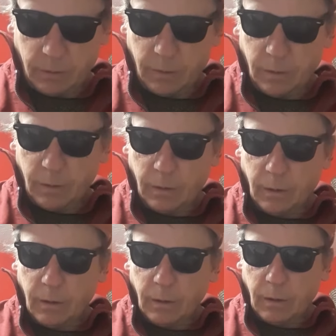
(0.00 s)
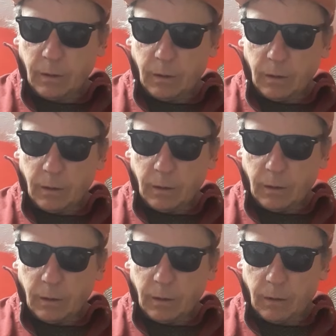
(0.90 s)

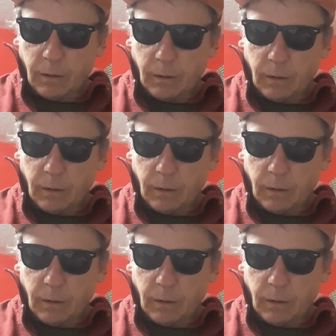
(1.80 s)
Nothing is said.